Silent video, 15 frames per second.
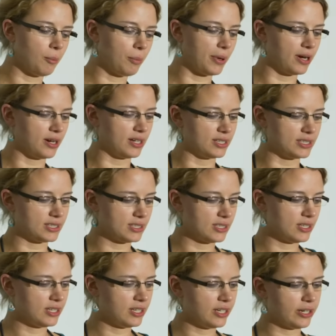But
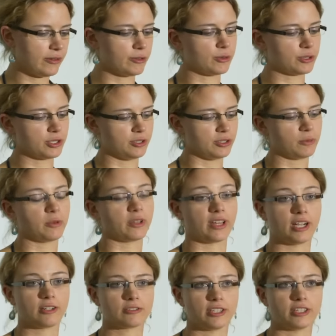if you would do it
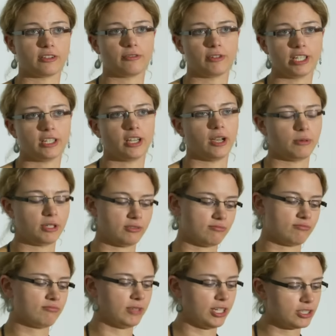without D3, I mean,
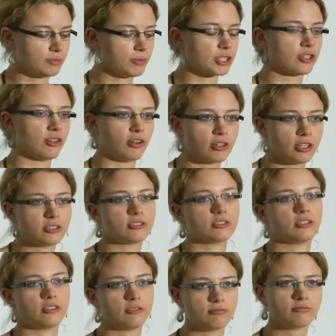it's much longer,
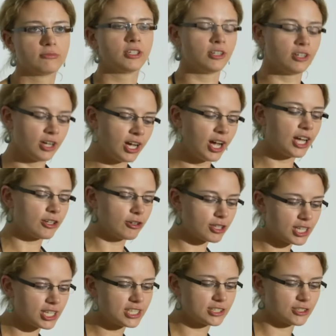so you
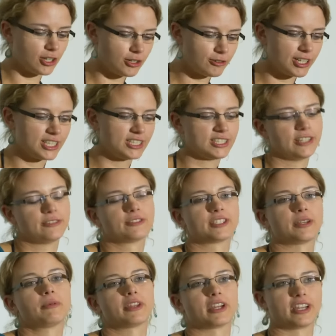at least already saved
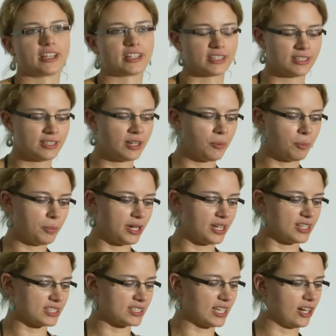something.
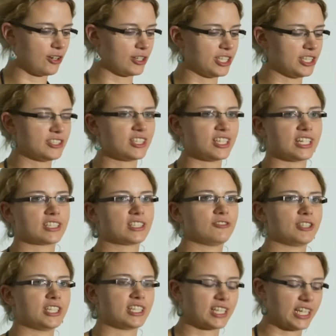But now here's like the
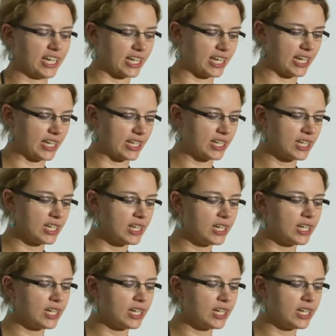real kick in.